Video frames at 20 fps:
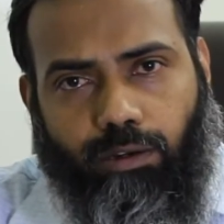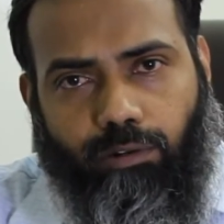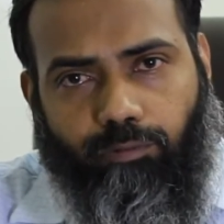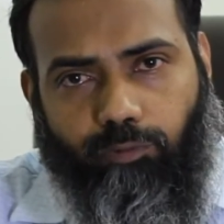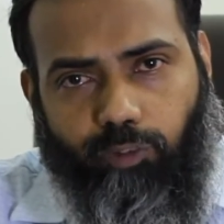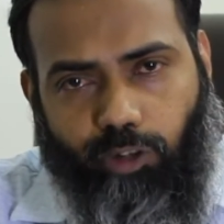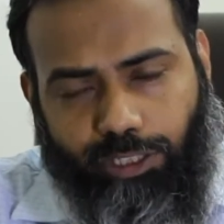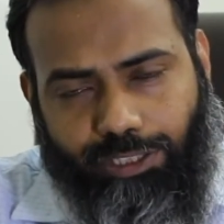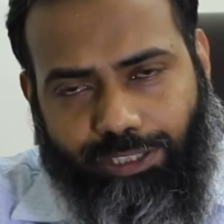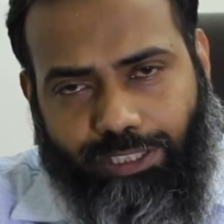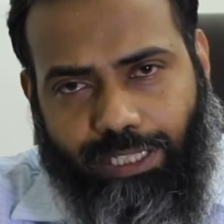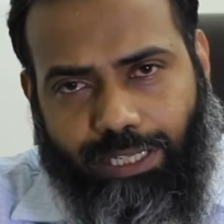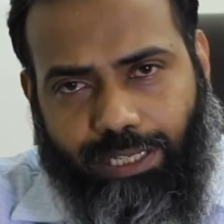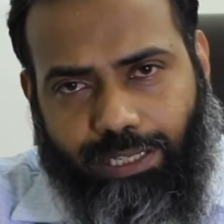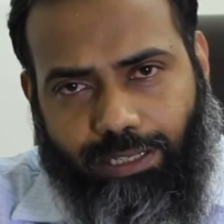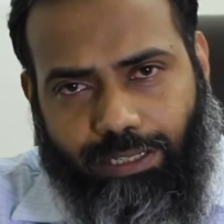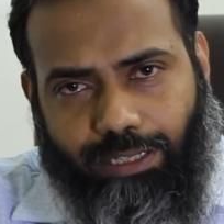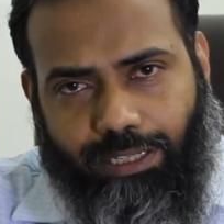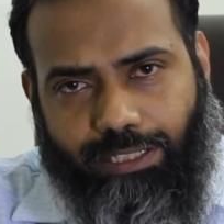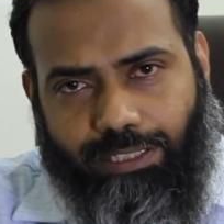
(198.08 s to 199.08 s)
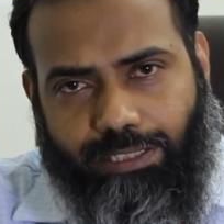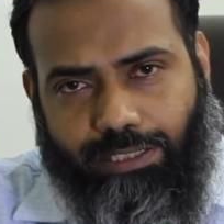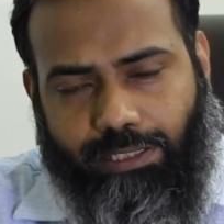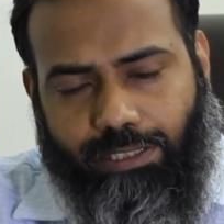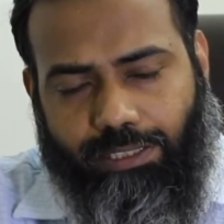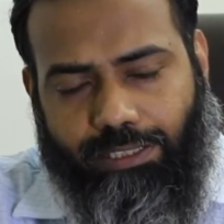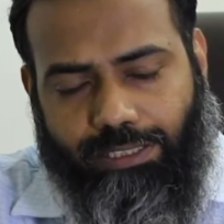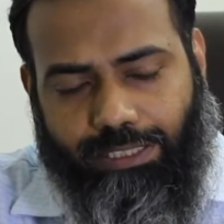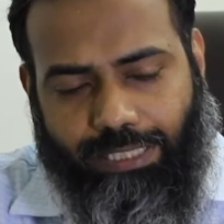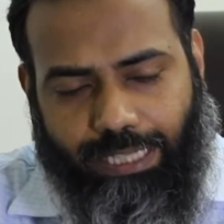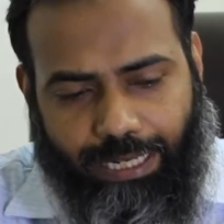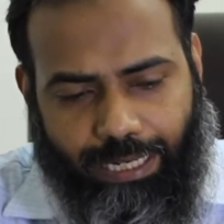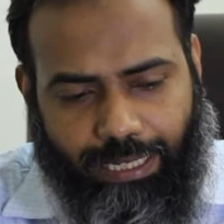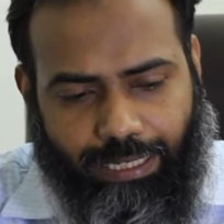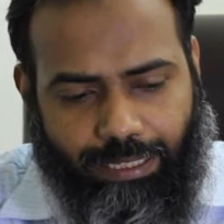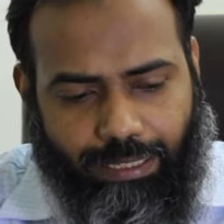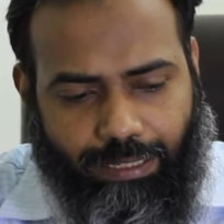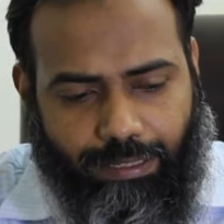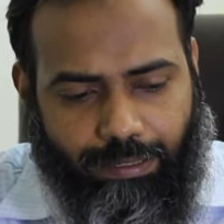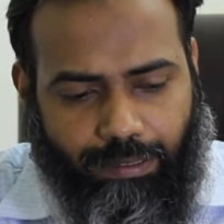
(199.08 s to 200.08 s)
First thing is
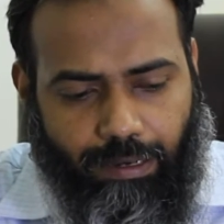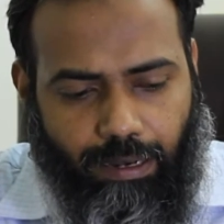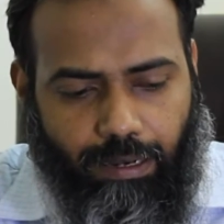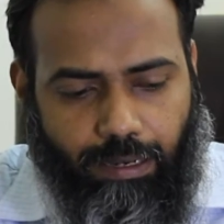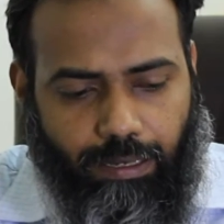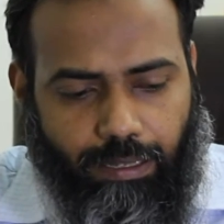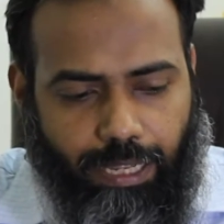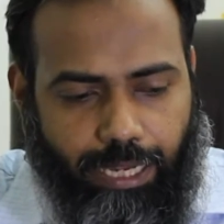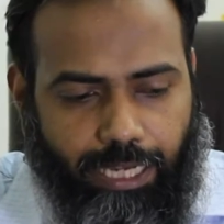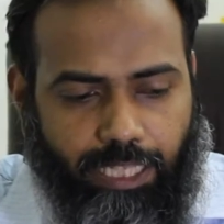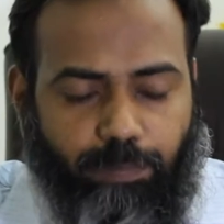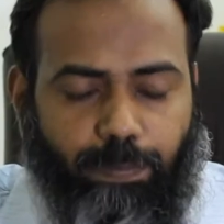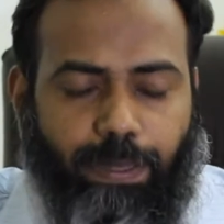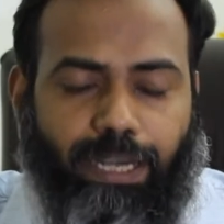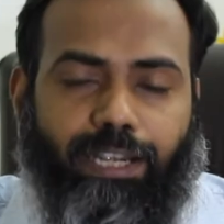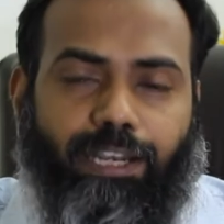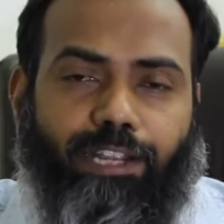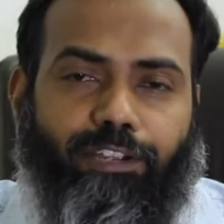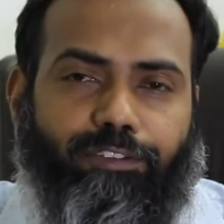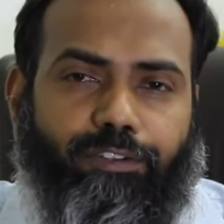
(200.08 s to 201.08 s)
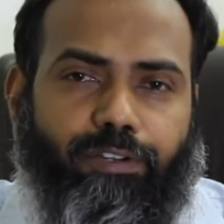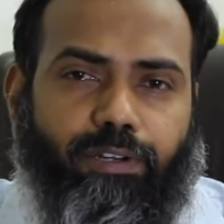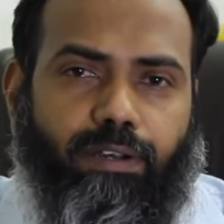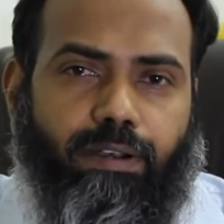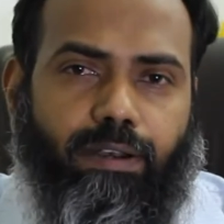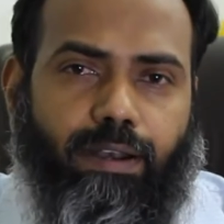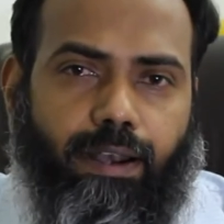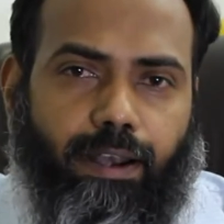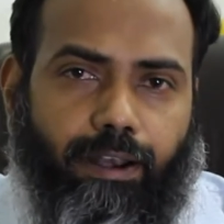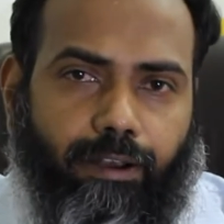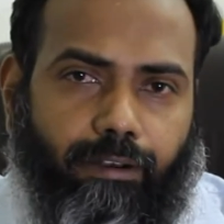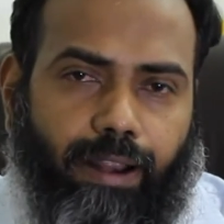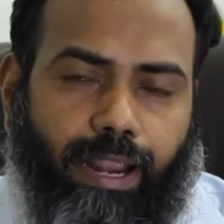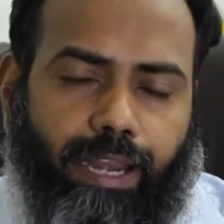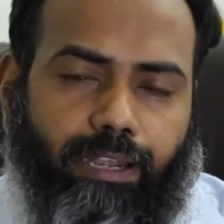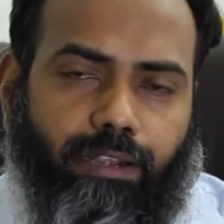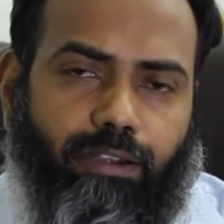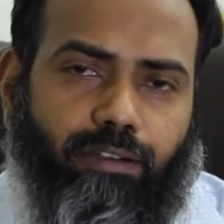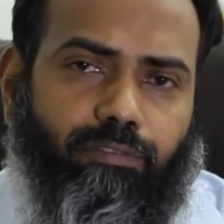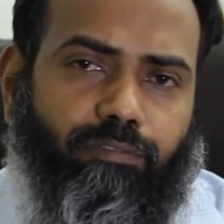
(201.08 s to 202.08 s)
setting the expectation
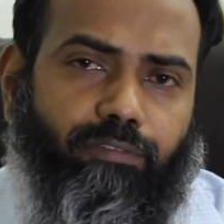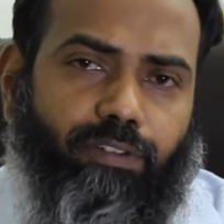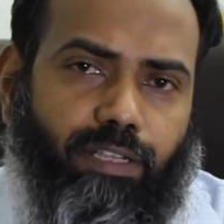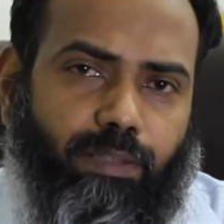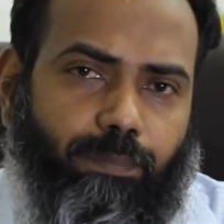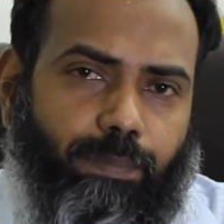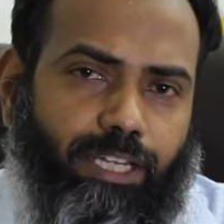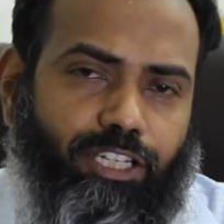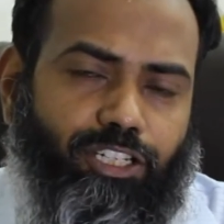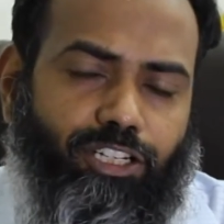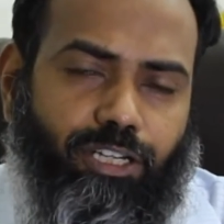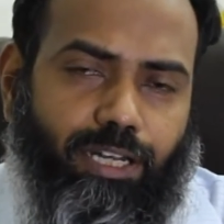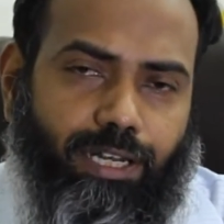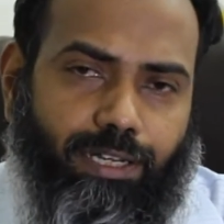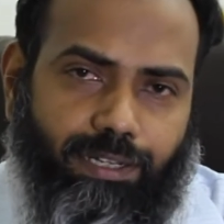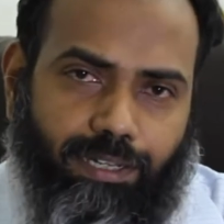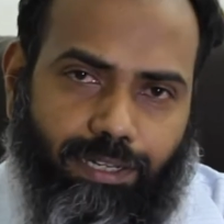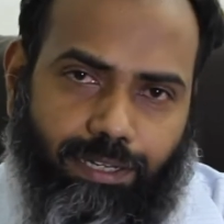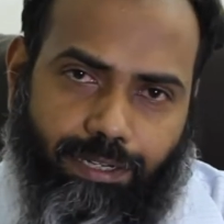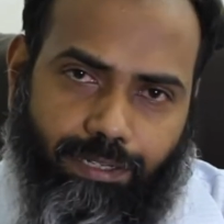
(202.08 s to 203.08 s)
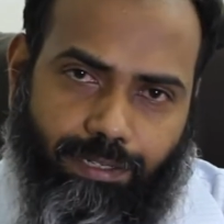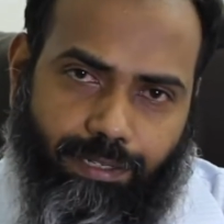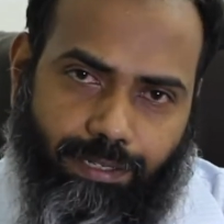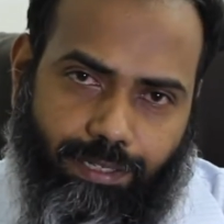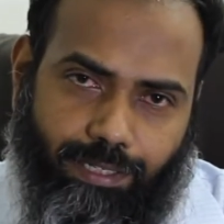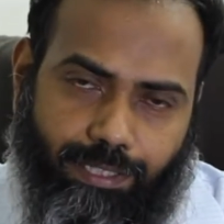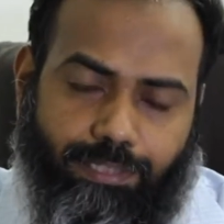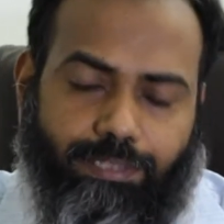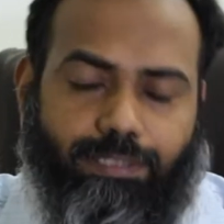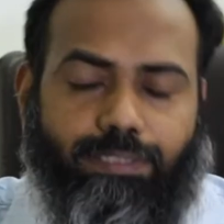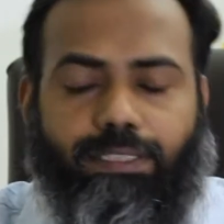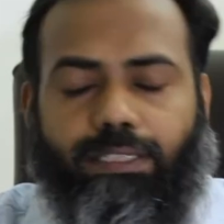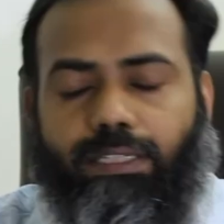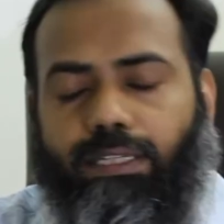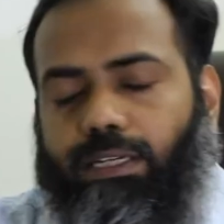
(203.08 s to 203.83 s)
right for the patient and their attendants.